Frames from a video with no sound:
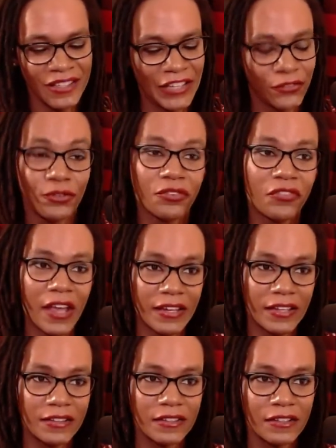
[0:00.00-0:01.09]
If you evade
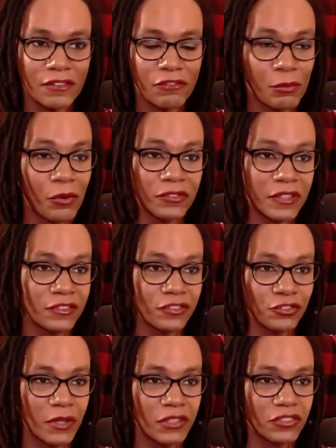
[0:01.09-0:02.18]
it from almost any
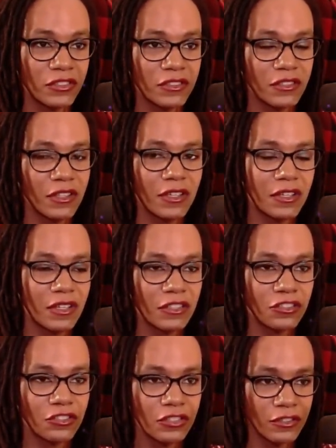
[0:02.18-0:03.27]
situation,
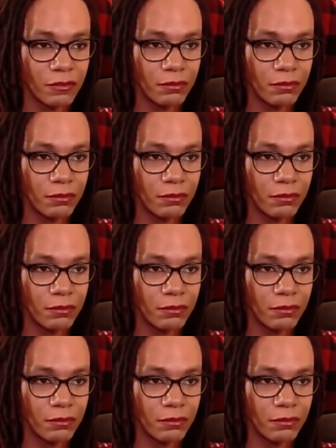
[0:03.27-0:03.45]
she's